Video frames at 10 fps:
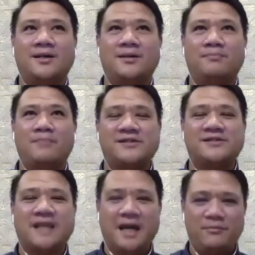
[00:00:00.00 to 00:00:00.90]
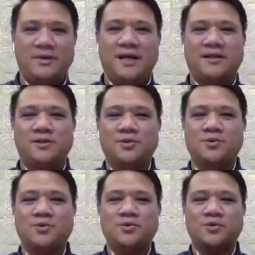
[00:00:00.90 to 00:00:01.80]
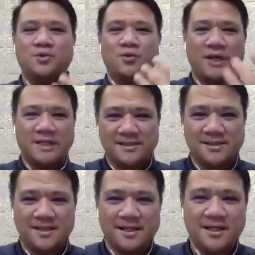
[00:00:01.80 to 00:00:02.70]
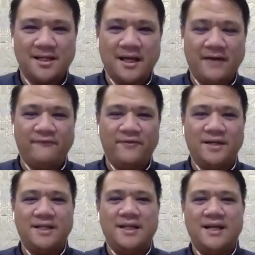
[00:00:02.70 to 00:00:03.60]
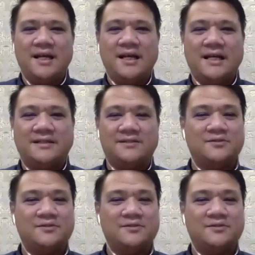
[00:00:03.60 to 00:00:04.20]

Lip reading: much time, ya, to reach every lectures to